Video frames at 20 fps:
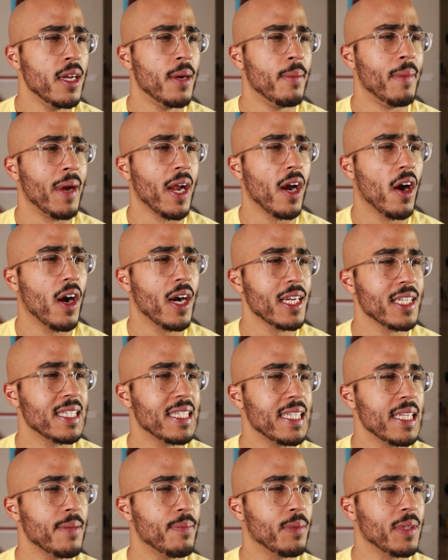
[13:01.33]
My heart is
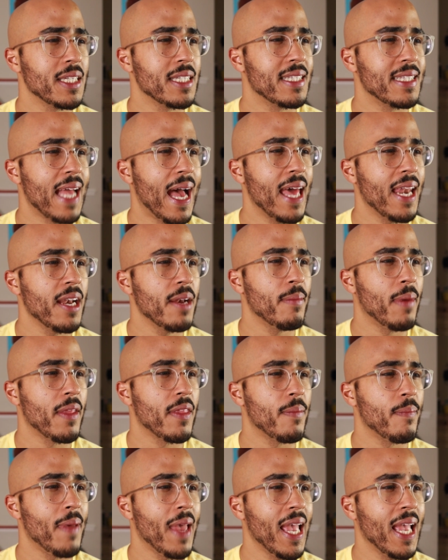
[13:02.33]
deeply saddened by
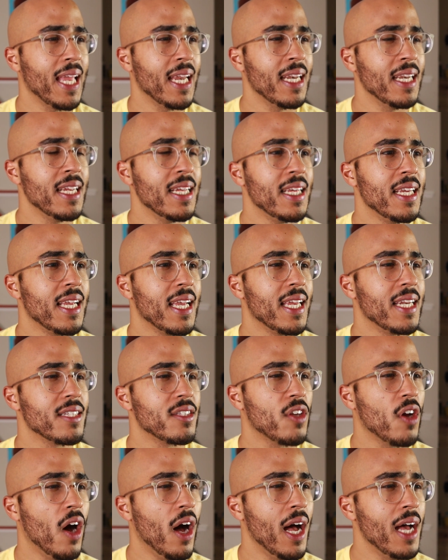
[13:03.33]
the pain it has
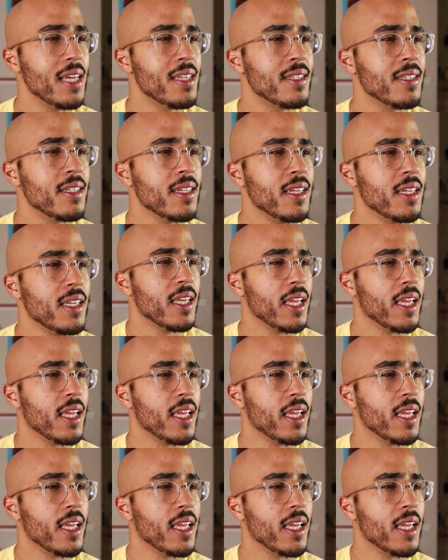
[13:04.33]
caused.